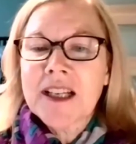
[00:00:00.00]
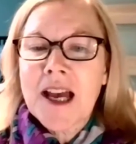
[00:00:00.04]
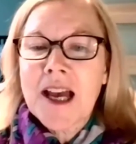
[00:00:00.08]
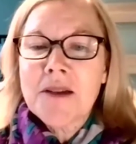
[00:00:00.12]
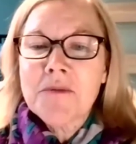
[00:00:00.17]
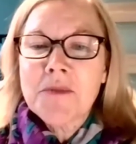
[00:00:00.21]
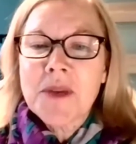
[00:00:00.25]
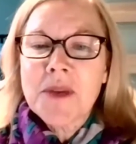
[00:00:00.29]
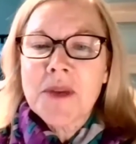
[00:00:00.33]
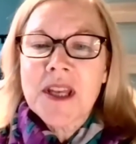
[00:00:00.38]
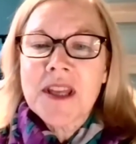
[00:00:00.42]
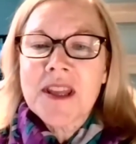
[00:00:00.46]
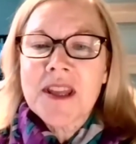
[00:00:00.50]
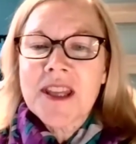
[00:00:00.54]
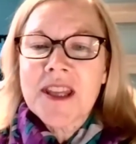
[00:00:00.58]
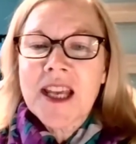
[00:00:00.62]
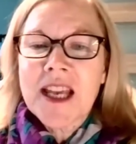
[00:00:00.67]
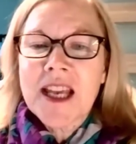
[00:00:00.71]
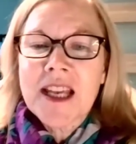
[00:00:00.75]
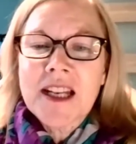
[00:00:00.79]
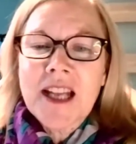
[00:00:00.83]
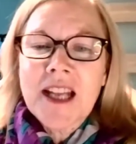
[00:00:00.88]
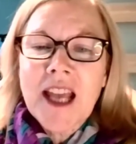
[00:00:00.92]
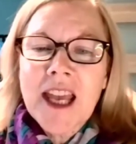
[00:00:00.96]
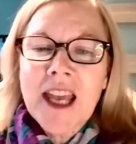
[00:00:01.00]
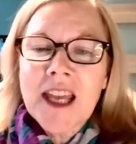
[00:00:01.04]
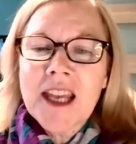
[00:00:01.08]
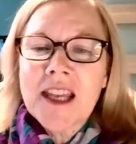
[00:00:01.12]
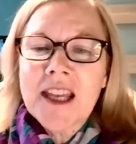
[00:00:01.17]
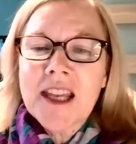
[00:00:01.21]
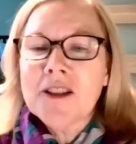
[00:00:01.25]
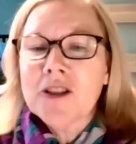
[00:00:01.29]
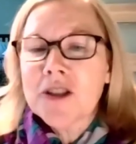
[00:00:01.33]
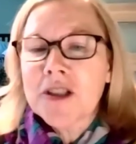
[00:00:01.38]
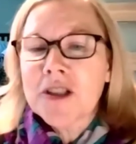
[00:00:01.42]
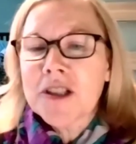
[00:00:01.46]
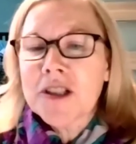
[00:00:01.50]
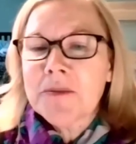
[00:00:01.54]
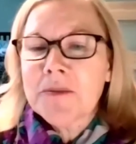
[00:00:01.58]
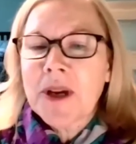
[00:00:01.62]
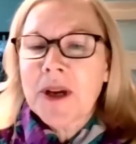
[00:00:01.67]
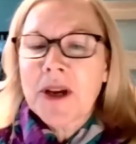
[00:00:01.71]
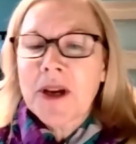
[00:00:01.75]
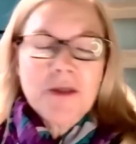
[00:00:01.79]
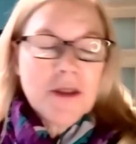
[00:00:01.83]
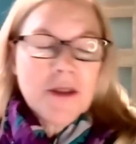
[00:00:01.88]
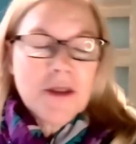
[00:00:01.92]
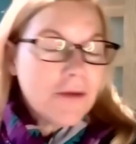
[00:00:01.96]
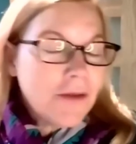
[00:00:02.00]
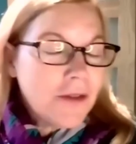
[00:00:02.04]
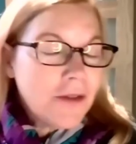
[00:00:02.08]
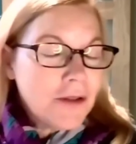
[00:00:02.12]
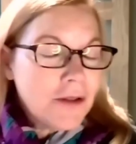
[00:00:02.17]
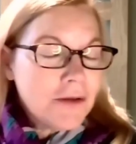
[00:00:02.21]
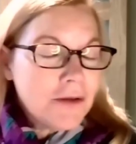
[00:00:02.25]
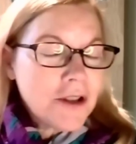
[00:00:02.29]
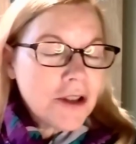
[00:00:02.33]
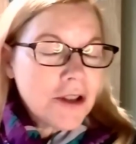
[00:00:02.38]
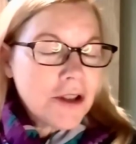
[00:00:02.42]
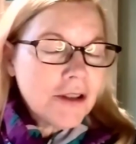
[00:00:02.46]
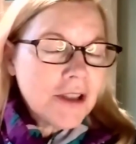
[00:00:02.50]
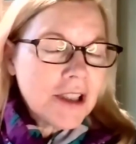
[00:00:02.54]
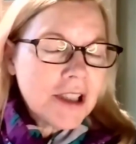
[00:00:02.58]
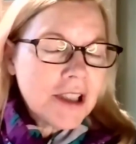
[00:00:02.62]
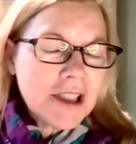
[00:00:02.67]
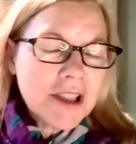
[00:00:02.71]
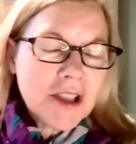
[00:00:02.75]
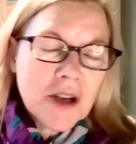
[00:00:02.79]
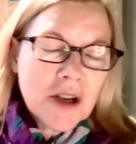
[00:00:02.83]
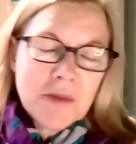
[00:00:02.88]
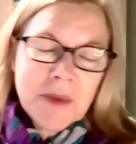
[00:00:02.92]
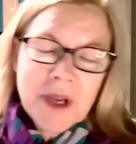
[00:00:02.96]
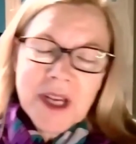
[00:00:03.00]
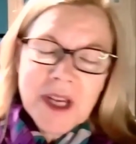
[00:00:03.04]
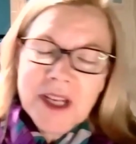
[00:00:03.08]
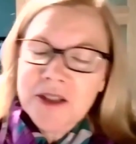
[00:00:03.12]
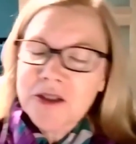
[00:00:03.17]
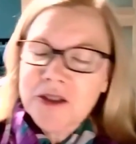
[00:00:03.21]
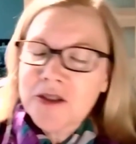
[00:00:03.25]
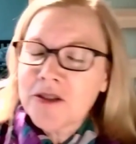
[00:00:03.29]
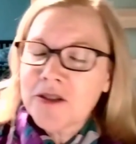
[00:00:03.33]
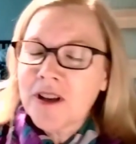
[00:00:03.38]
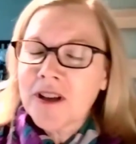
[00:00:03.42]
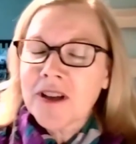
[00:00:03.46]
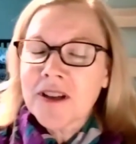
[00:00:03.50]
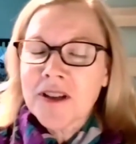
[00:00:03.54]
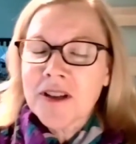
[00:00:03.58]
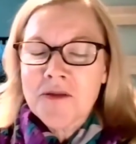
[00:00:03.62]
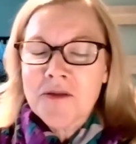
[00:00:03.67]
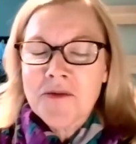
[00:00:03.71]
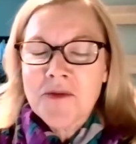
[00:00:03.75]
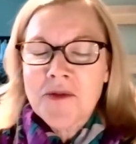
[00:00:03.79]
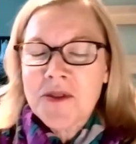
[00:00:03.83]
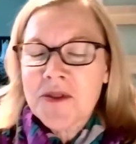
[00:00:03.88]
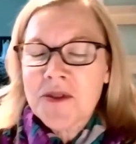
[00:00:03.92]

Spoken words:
comment that A learned about the Futura, to go back to